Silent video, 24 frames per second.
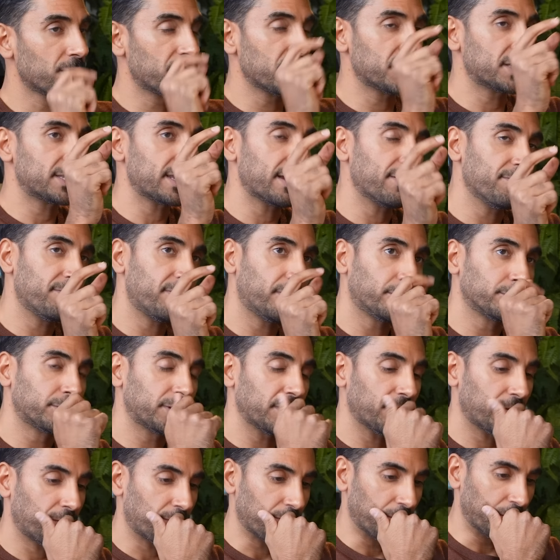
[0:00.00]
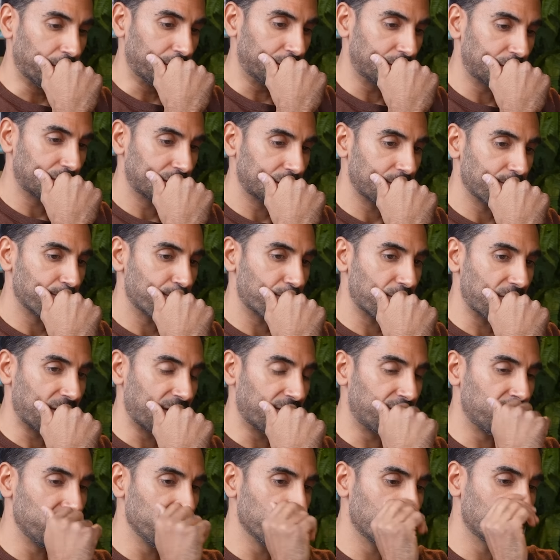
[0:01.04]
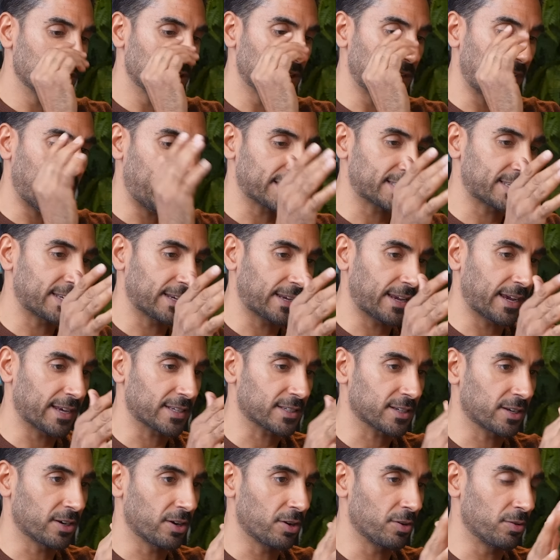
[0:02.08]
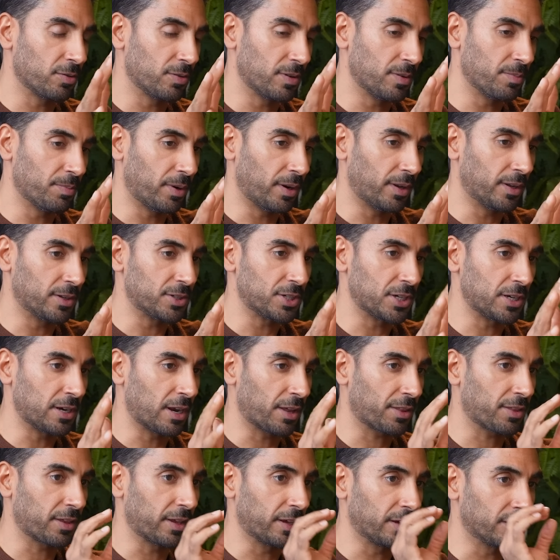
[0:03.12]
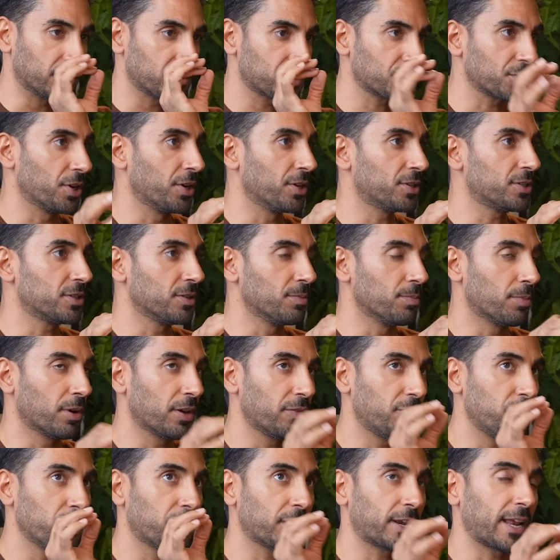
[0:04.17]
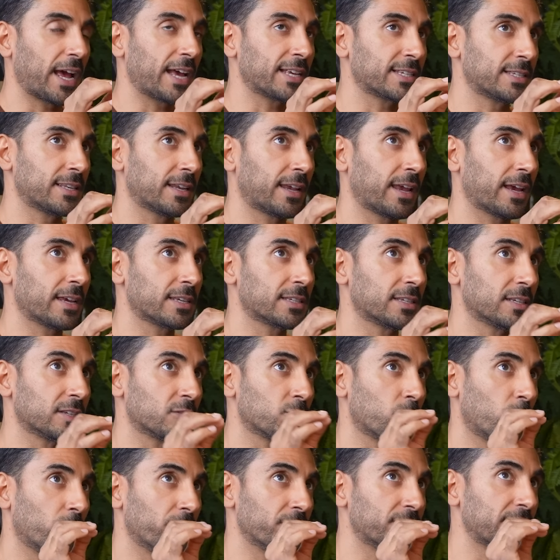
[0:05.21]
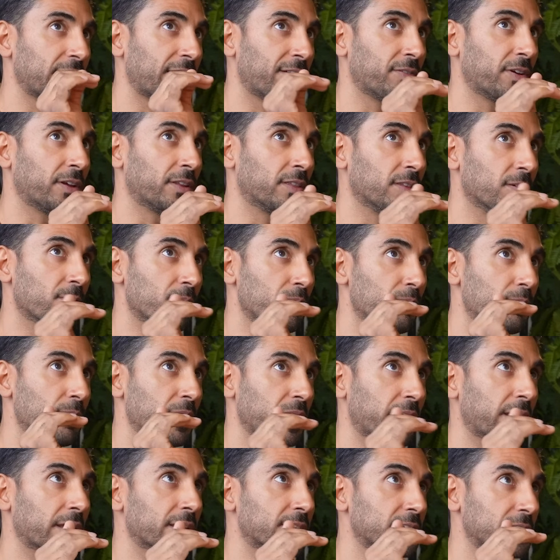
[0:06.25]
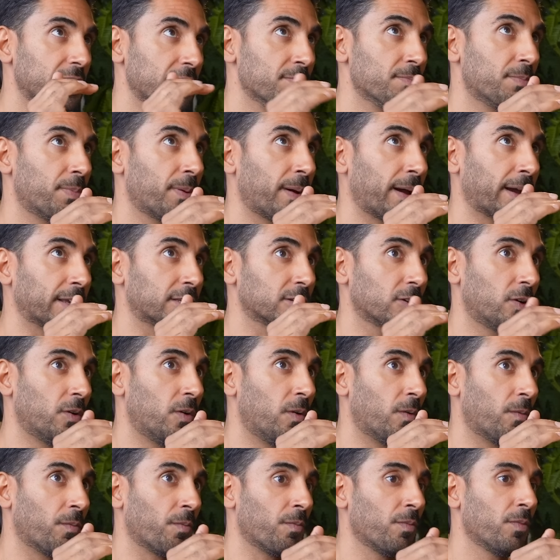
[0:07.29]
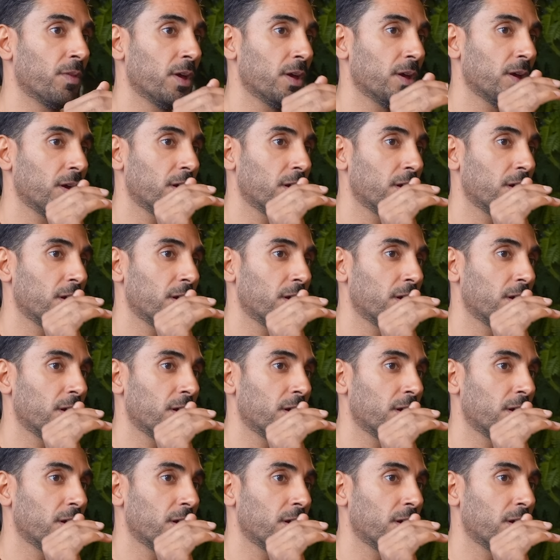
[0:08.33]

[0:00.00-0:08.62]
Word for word: This tenfold difference if you could hazard a guess, I know in biology nothing's certain, but if you could hazard a guess as what is having the biggest impact on